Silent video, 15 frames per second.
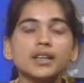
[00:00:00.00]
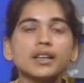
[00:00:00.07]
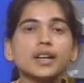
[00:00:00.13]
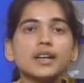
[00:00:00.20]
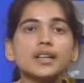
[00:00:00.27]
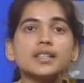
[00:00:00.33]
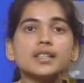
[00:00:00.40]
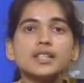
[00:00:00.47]

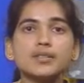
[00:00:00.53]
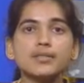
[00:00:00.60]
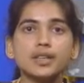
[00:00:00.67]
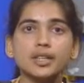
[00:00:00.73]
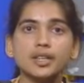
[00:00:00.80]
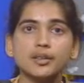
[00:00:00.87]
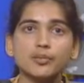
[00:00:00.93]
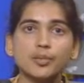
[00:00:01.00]
Grading is
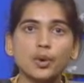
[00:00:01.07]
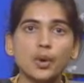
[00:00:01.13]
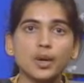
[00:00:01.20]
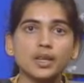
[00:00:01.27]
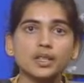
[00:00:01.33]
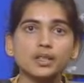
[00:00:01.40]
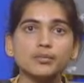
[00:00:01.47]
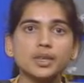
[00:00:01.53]
very
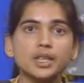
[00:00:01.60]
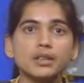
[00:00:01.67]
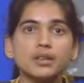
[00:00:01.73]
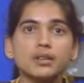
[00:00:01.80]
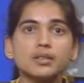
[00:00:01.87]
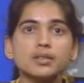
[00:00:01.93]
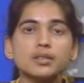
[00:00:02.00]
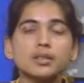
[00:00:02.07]
important
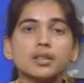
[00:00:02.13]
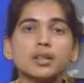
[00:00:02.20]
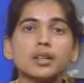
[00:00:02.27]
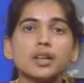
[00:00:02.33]
because